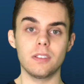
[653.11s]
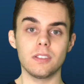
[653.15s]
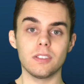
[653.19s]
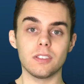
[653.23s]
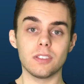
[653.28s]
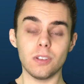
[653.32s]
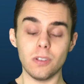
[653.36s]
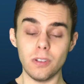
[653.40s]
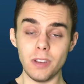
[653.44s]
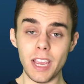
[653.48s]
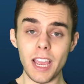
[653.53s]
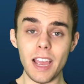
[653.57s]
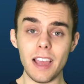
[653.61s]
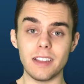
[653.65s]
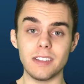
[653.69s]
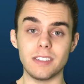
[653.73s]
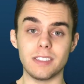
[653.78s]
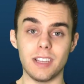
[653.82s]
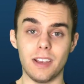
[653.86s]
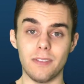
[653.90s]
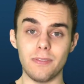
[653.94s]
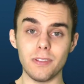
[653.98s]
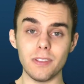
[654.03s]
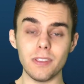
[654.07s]
So yeah,
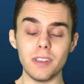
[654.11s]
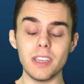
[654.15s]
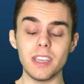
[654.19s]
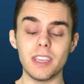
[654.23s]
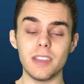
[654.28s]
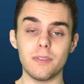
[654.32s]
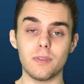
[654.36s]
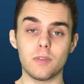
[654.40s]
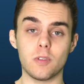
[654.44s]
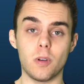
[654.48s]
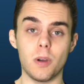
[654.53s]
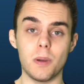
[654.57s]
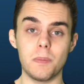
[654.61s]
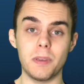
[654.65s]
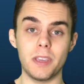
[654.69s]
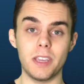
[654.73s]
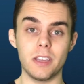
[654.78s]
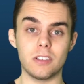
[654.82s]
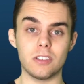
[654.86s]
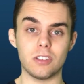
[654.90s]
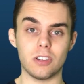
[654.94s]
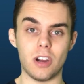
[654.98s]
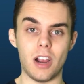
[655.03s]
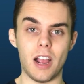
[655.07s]
definitely give Quibi
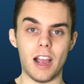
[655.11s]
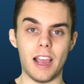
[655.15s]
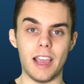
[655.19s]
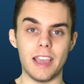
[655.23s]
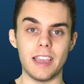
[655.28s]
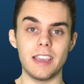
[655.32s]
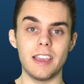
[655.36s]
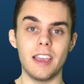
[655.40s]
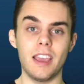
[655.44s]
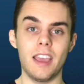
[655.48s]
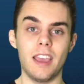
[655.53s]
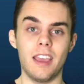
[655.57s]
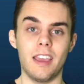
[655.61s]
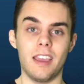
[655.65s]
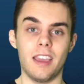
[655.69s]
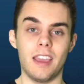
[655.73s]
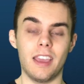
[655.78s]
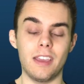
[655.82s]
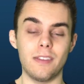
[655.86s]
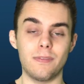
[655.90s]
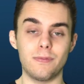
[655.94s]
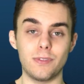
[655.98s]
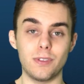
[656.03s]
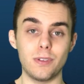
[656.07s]
a try
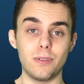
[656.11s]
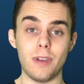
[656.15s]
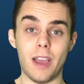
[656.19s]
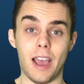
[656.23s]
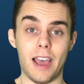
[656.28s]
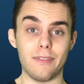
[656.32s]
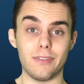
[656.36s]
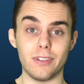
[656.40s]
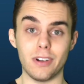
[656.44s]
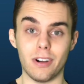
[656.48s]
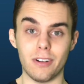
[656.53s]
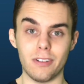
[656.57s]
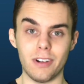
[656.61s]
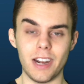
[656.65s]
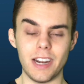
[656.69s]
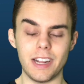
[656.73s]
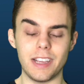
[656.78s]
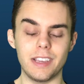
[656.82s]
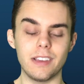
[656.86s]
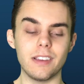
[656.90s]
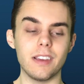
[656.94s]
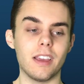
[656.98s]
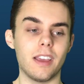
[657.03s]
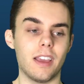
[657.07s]
if you haven't
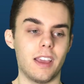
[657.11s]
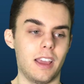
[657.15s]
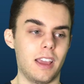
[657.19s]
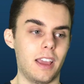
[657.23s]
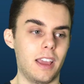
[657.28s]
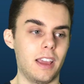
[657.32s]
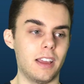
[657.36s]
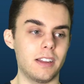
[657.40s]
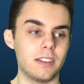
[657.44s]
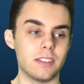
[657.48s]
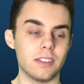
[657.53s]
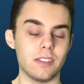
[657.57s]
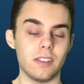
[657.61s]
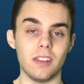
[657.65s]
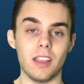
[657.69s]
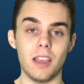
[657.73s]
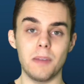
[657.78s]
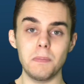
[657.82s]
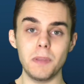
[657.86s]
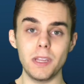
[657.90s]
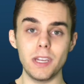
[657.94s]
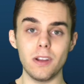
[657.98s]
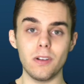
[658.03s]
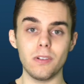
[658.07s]
already, and
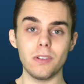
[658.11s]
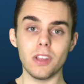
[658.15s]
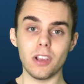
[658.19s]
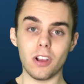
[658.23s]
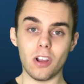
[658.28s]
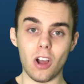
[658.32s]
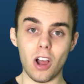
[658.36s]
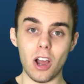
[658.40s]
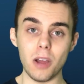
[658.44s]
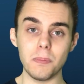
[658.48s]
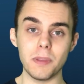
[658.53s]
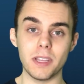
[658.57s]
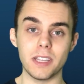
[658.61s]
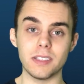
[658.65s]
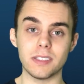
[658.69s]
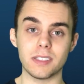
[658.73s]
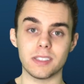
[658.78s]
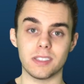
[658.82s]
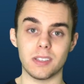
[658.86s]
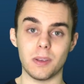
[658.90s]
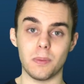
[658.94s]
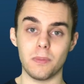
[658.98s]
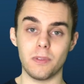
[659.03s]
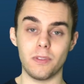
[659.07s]
let me know in the comments
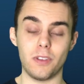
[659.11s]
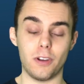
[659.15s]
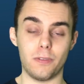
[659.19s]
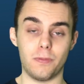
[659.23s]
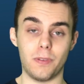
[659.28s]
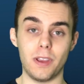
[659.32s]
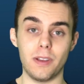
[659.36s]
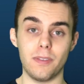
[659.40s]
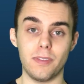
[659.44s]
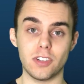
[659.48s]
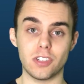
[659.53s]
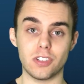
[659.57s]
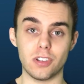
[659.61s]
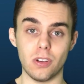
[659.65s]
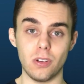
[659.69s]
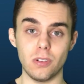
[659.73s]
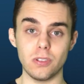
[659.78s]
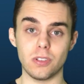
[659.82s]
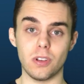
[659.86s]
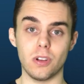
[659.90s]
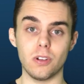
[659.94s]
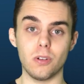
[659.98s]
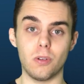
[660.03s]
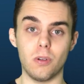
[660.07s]
some of your favorite
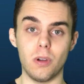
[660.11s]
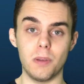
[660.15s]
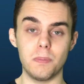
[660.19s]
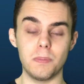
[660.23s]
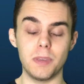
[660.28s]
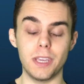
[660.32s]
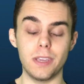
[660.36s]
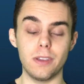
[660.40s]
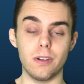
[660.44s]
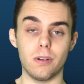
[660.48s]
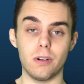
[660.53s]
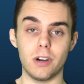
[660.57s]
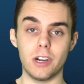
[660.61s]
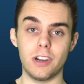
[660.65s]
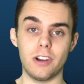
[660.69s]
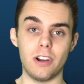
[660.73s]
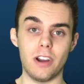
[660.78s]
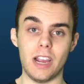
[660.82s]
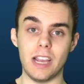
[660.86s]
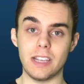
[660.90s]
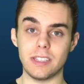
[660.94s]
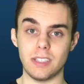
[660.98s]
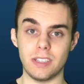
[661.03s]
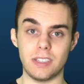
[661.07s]
shows on Quibi or
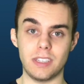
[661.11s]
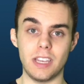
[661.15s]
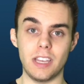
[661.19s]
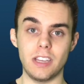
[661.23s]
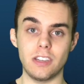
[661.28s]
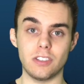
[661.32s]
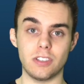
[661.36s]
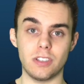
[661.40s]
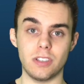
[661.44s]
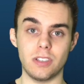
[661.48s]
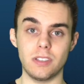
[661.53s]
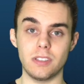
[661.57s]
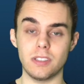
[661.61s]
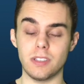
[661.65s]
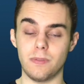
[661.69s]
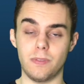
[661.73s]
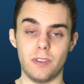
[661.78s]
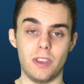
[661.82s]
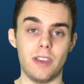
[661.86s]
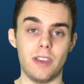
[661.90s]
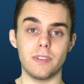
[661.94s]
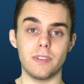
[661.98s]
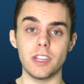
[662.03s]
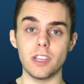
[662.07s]
your hesitations. If
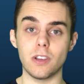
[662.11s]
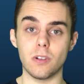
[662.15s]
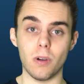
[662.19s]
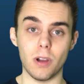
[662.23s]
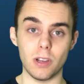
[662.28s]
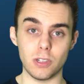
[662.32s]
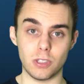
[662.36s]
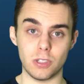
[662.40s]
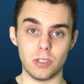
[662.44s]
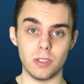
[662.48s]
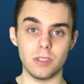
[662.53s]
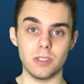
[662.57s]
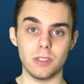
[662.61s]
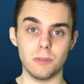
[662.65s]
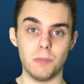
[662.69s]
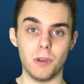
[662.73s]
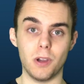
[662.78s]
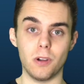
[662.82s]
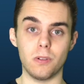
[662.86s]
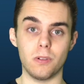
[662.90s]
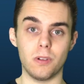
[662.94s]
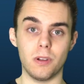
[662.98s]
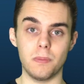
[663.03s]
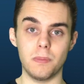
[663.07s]
any questions
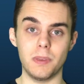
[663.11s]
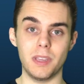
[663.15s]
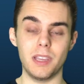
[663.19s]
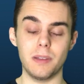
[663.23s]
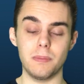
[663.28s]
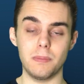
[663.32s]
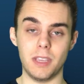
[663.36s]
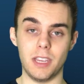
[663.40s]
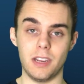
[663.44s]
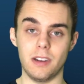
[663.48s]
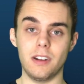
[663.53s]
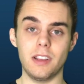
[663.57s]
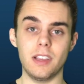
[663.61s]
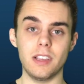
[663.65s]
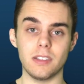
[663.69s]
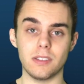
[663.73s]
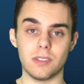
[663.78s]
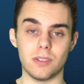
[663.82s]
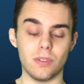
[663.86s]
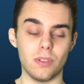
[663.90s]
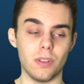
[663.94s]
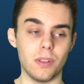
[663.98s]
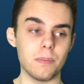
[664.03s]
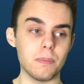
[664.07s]
about Quibi, I'm here to
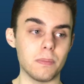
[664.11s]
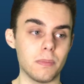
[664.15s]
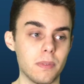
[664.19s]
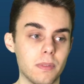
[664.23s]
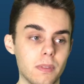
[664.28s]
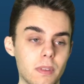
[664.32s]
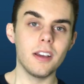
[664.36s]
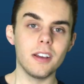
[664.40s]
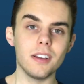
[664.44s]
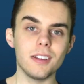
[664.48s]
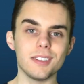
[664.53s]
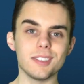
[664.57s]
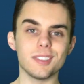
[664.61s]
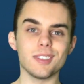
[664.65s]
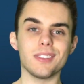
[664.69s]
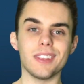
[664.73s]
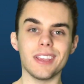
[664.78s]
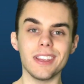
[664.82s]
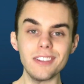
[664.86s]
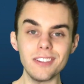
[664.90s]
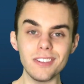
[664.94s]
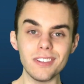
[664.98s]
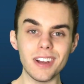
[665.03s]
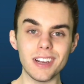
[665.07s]
answer them. So
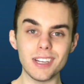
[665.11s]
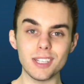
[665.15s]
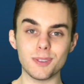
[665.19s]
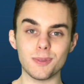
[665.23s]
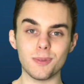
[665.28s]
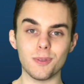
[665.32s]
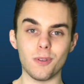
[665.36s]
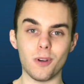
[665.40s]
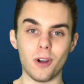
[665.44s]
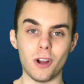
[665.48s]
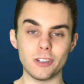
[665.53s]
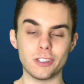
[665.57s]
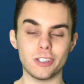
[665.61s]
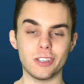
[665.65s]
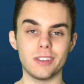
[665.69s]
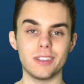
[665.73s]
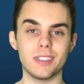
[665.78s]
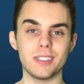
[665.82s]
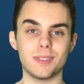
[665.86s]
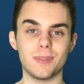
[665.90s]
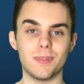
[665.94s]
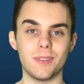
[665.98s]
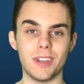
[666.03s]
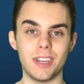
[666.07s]
thank you guys for watching
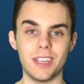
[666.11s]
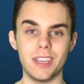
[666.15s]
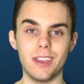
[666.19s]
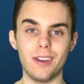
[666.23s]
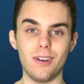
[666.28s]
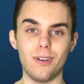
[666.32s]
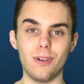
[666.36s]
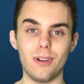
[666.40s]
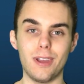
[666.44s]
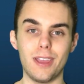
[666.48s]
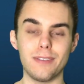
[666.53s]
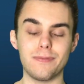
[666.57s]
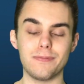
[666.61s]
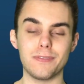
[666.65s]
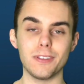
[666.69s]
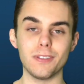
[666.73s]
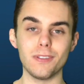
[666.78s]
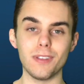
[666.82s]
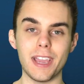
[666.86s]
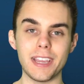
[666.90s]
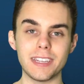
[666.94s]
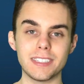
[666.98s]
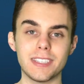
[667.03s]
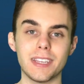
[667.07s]
this video. If you
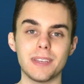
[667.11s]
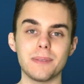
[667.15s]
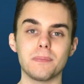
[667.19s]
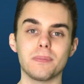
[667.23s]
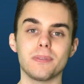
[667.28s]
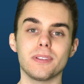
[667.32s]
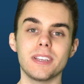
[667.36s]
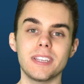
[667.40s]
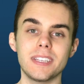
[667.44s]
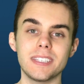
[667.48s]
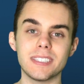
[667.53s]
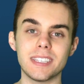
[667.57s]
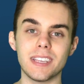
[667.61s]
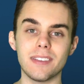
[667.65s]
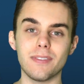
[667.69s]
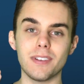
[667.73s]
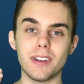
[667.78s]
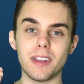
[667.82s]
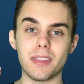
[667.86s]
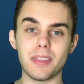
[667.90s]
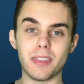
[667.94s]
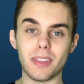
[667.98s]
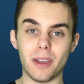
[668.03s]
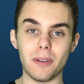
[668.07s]
liked it, please give it
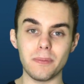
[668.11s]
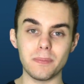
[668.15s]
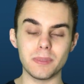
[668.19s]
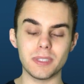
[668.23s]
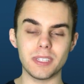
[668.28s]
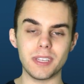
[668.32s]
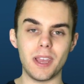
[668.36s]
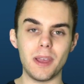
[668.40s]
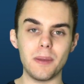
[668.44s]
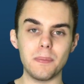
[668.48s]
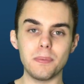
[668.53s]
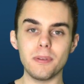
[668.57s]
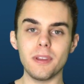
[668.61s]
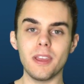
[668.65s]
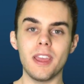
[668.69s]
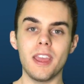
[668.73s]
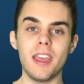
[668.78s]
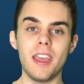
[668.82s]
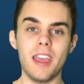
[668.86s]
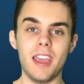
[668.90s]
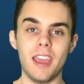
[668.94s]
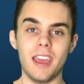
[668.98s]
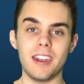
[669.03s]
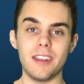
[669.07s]
a thumbs up.
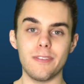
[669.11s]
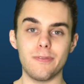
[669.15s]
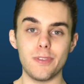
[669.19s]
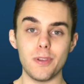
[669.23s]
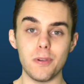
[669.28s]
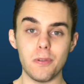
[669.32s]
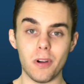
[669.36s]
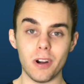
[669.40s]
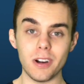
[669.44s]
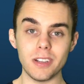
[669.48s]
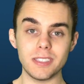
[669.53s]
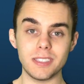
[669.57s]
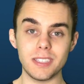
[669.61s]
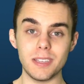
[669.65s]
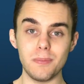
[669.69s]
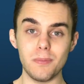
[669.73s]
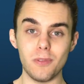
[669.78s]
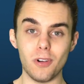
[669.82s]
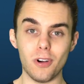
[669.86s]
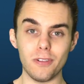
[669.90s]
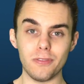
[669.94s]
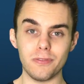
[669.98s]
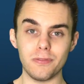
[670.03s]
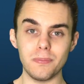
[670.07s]
And if you want to see
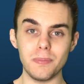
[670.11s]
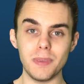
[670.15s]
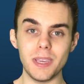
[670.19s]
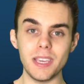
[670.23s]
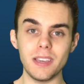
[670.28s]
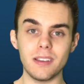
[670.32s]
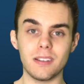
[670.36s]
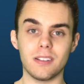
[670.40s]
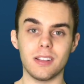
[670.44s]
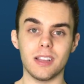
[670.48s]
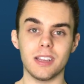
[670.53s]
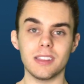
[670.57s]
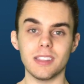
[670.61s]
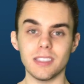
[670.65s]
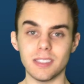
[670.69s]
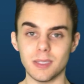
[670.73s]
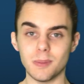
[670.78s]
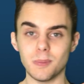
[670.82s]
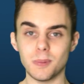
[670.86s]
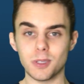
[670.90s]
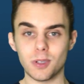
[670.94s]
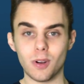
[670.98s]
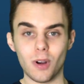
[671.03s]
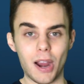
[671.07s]
more from me, click the
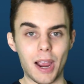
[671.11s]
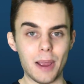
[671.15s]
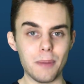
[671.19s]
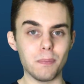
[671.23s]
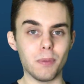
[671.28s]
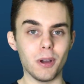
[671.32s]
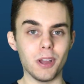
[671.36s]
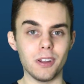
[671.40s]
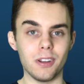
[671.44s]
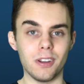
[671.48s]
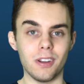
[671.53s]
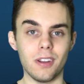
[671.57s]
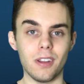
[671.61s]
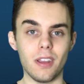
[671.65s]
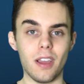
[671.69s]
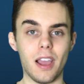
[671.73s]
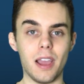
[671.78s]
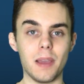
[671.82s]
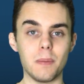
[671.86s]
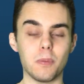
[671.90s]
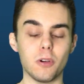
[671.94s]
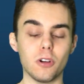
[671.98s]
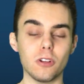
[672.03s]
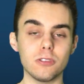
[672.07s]
subscribe button. I
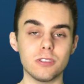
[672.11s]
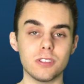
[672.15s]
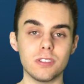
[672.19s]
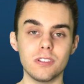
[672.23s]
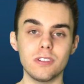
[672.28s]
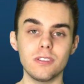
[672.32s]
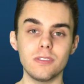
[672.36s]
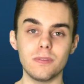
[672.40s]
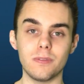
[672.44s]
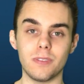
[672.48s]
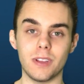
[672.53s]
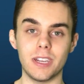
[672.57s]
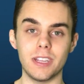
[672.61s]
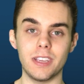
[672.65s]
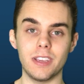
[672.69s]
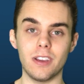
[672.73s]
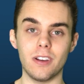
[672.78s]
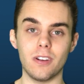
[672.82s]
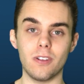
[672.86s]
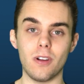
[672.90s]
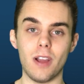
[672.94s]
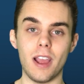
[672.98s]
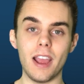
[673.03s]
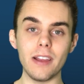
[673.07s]
post a new
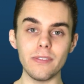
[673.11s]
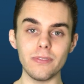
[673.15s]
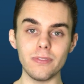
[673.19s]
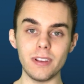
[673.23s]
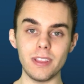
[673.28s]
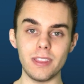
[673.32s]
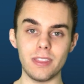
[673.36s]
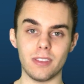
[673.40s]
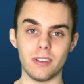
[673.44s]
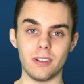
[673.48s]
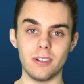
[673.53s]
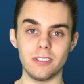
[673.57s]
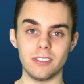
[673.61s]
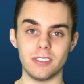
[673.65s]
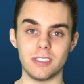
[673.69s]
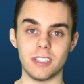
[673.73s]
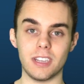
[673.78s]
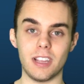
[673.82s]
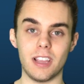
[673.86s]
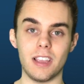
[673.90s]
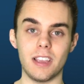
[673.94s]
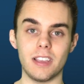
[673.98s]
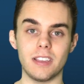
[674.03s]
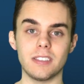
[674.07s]
video every
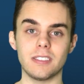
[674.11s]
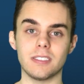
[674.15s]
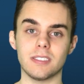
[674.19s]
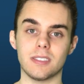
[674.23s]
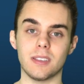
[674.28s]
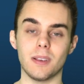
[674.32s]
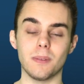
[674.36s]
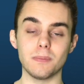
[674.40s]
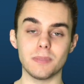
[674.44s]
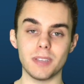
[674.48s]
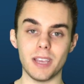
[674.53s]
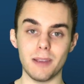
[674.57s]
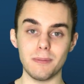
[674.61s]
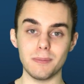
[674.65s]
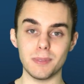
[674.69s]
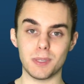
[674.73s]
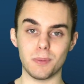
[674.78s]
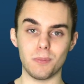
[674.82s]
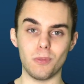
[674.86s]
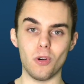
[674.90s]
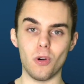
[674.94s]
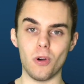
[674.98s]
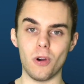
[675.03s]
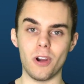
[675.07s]
Thursday, sometimes
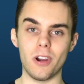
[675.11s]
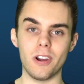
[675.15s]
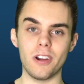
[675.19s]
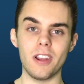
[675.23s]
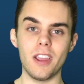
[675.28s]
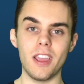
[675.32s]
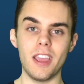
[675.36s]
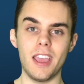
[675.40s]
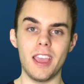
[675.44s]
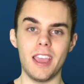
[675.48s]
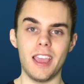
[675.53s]
more,